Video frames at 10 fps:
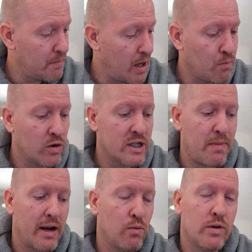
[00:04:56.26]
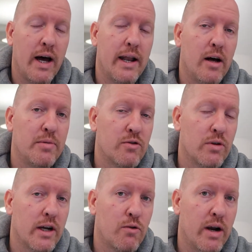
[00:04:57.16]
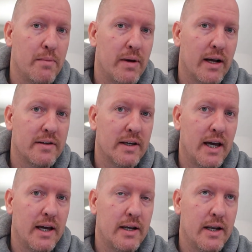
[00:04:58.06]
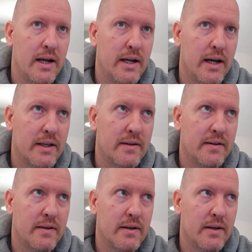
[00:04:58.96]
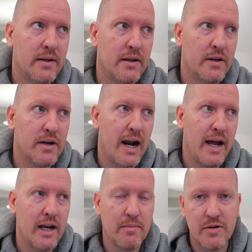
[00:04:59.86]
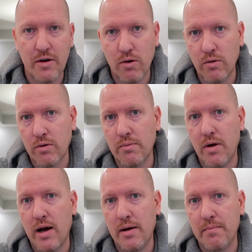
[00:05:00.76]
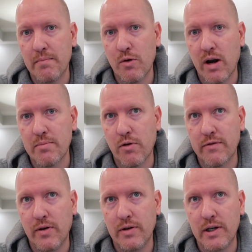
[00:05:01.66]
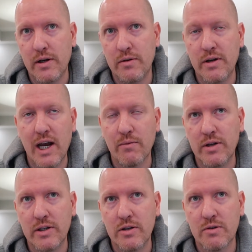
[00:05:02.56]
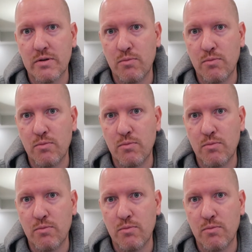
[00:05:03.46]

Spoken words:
And one spot it will not help is really a credit mix. Again, you're not adding them to your whole credit portfolio. You can't really do this with